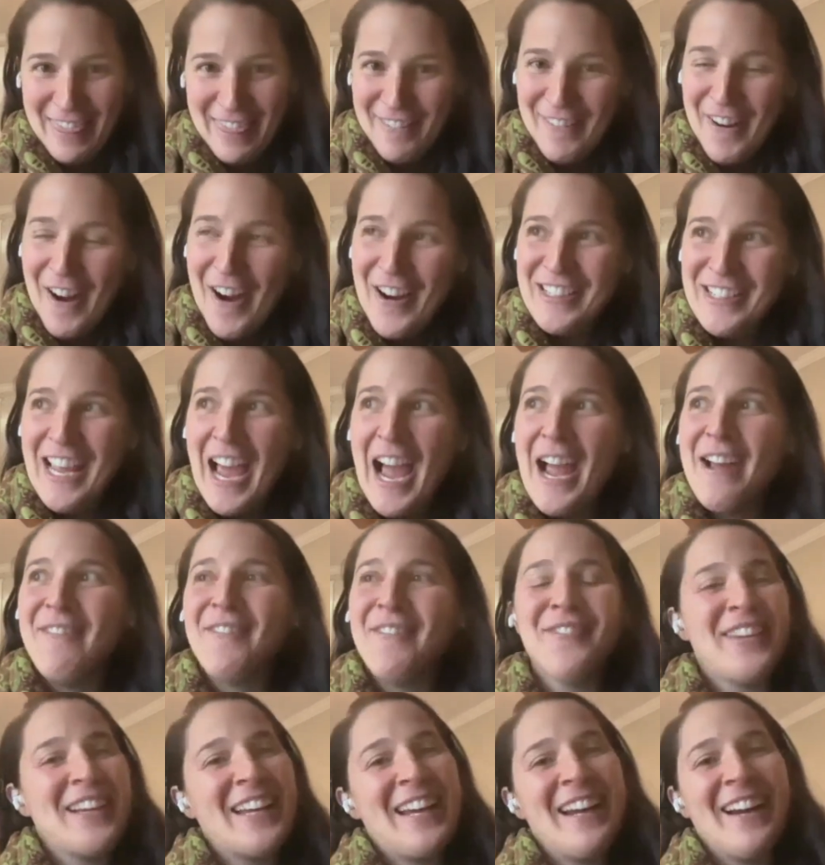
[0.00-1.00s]
at the wrong
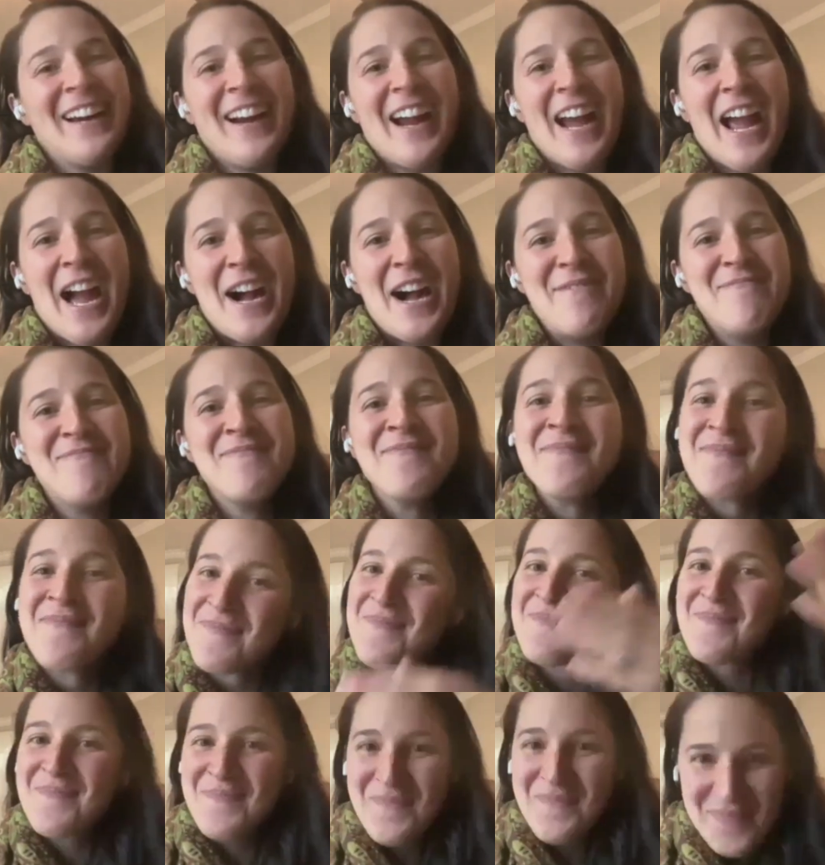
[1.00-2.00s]
time like right. here
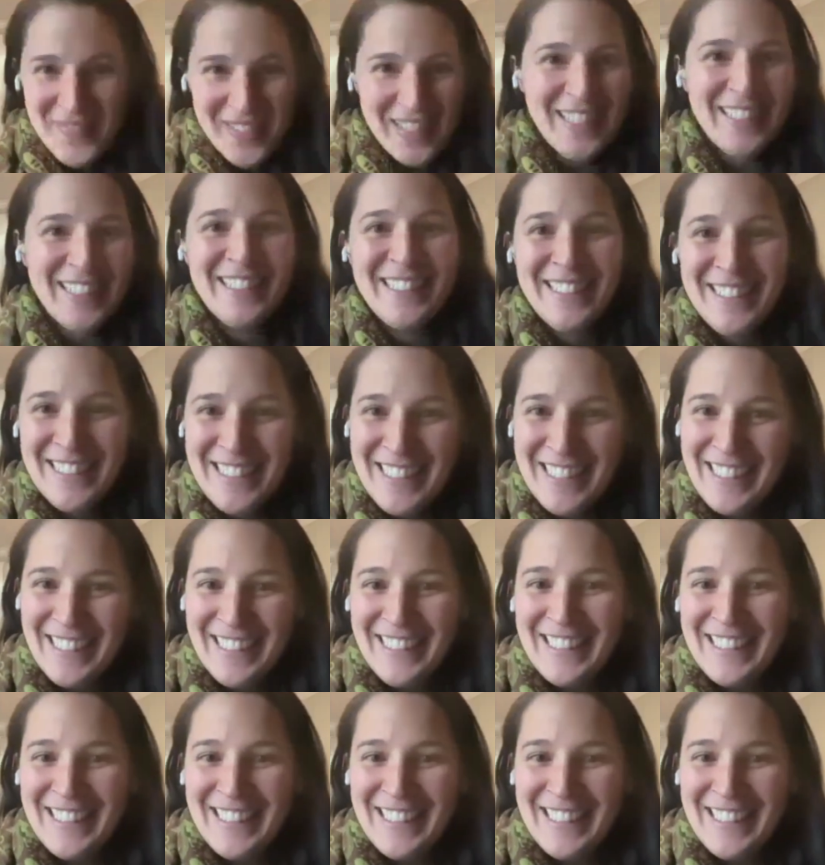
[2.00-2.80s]
i am